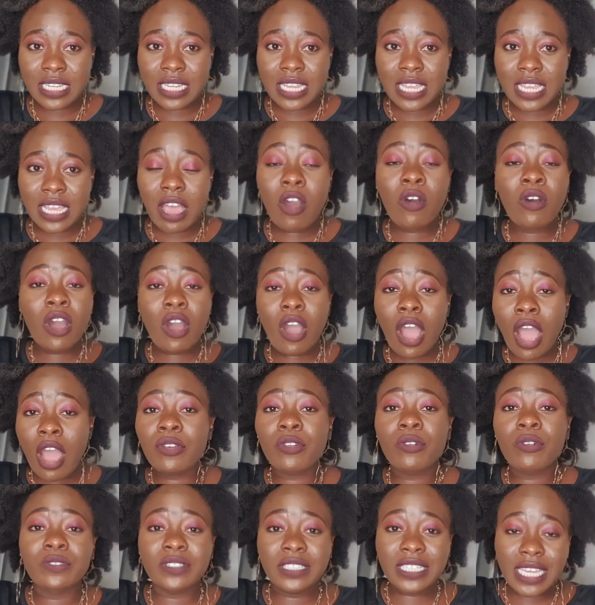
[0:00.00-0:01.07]
or out
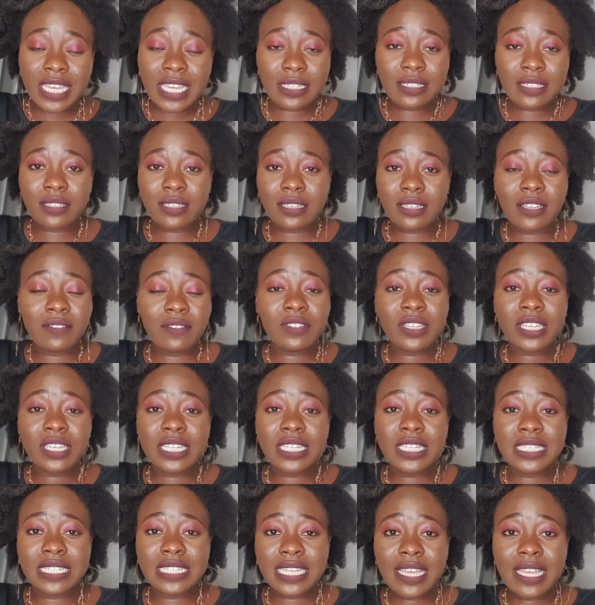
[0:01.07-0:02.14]
of debt, living in
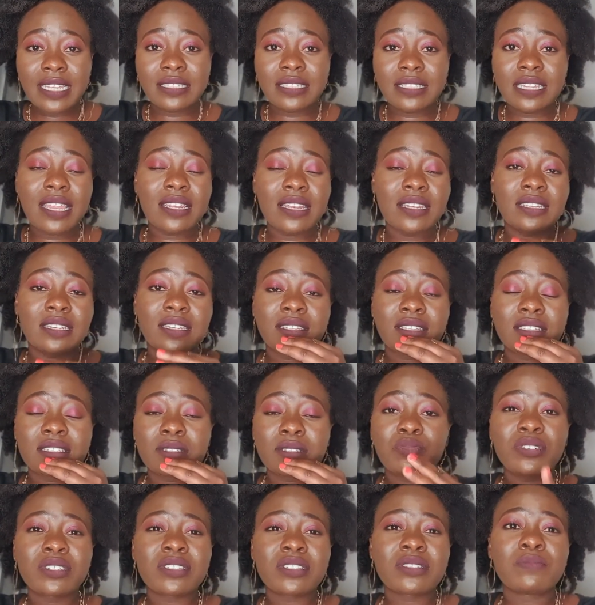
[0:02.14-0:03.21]
debt, and this
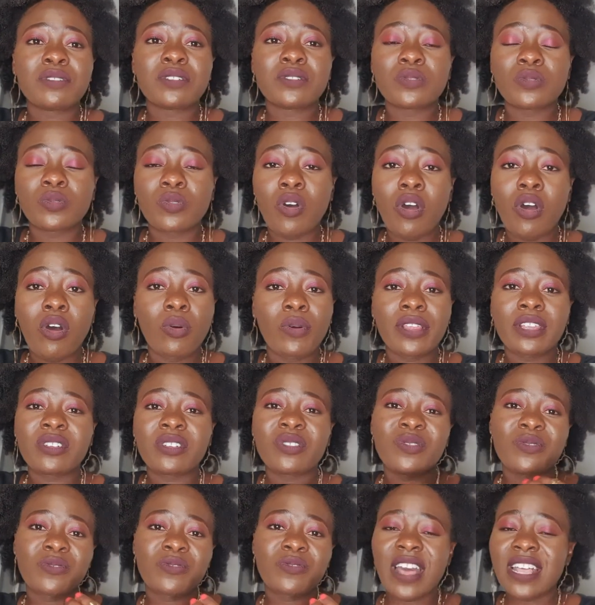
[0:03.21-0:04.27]
brings me to, when
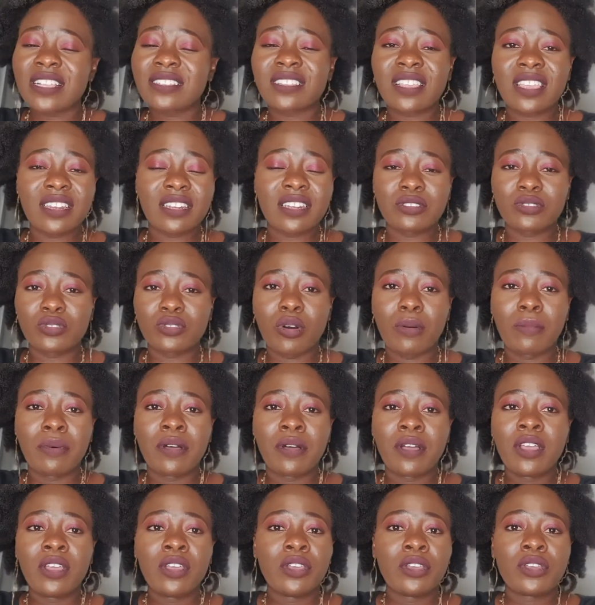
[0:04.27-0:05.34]
you first get a job,
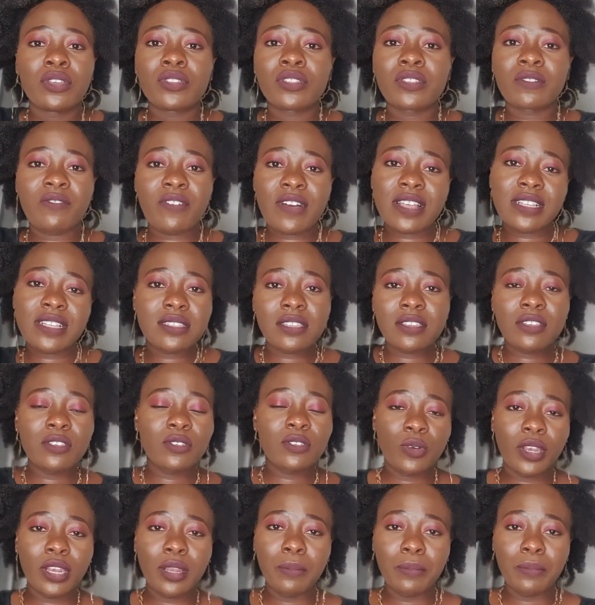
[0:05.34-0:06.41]
the first thing you
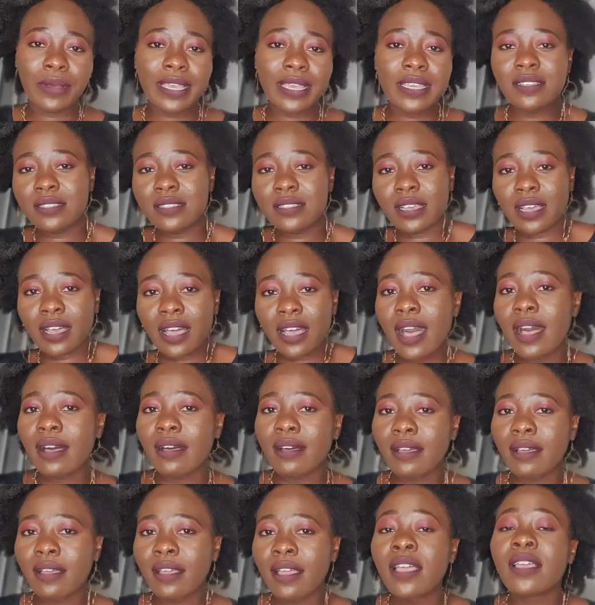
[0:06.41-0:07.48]
want to buy is a car.
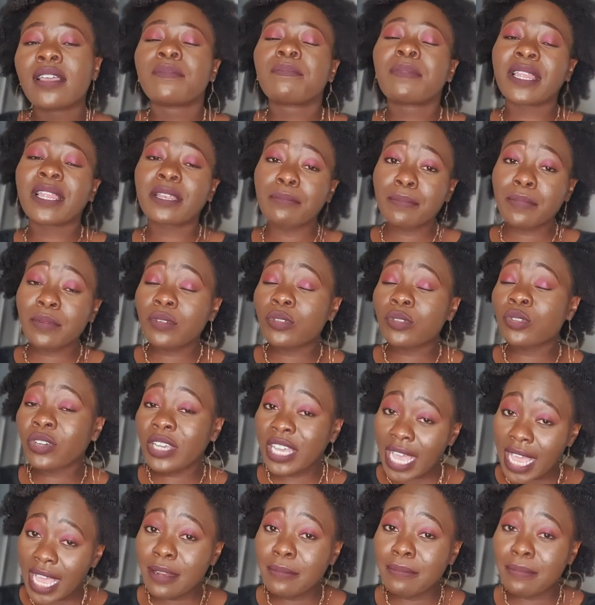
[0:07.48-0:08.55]
But you
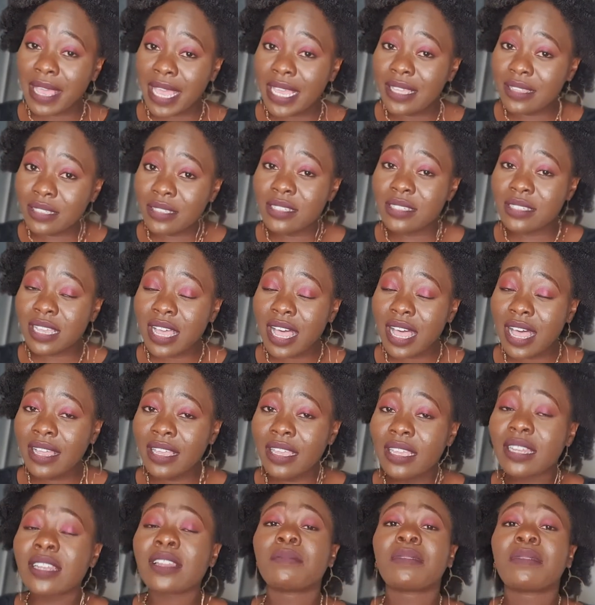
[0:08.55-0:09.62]
can buy this car,
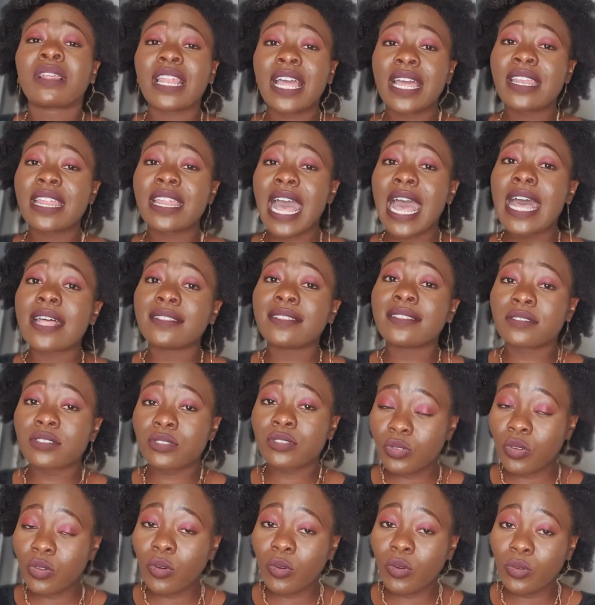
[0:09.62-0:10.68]
and I'm glad I had this
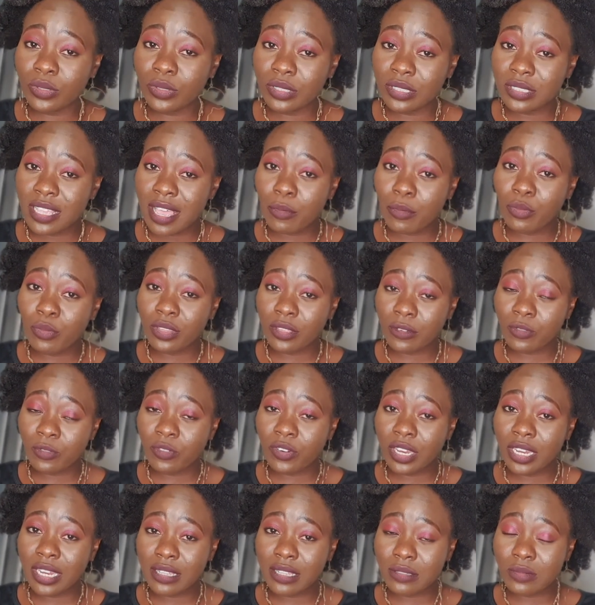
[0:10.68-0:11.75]
talk with a
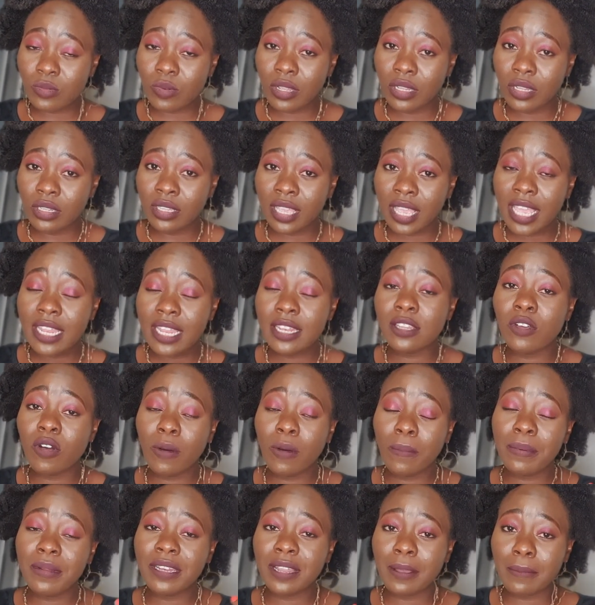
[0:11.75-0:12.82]
friend as well, and he
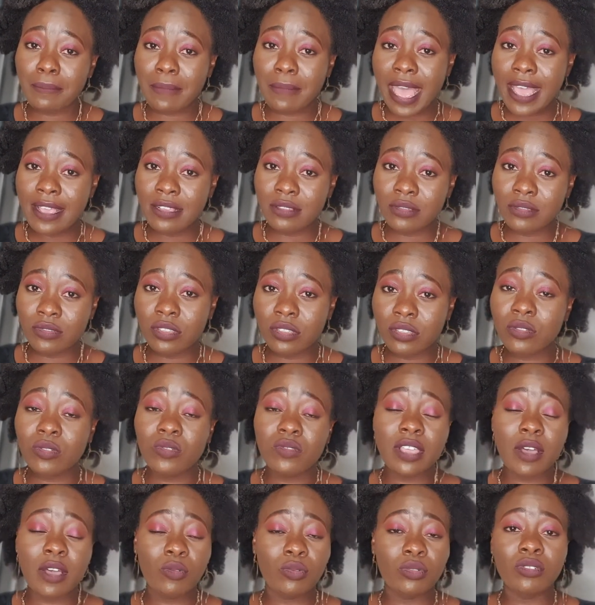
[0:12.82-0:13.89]
opened up my eyes on this, because
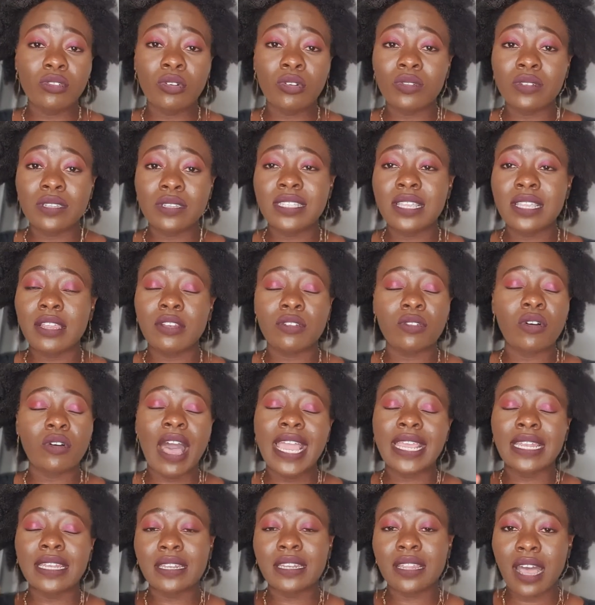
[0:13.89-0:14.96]
I would always say, no, I
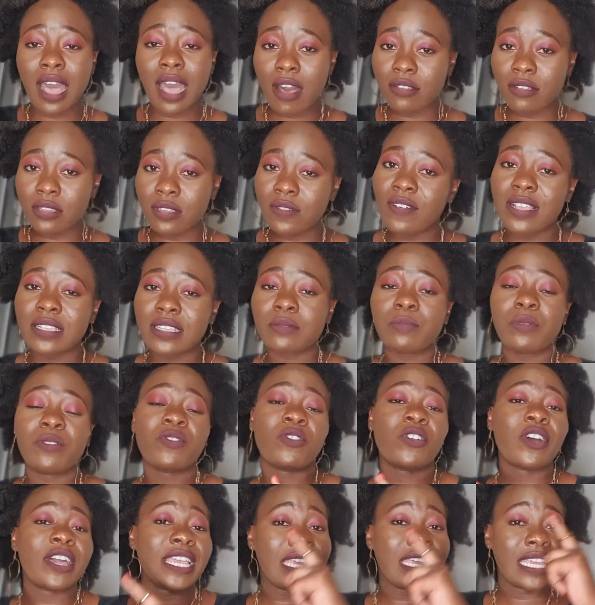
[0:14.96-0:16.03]
need a house first
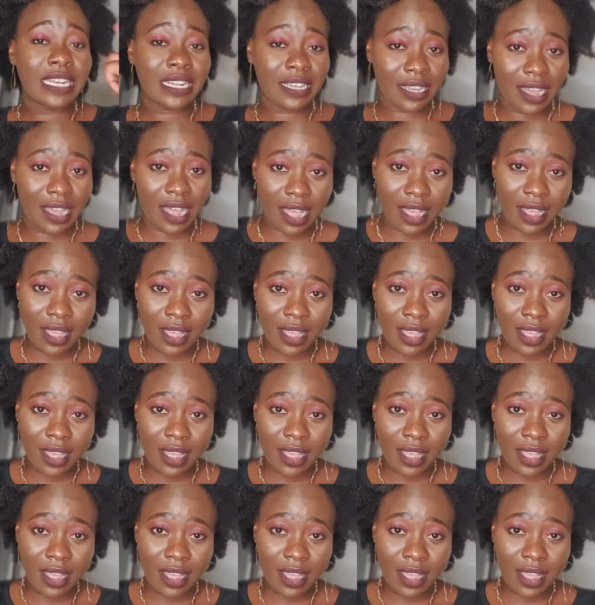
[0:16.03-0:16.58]
before I get a car.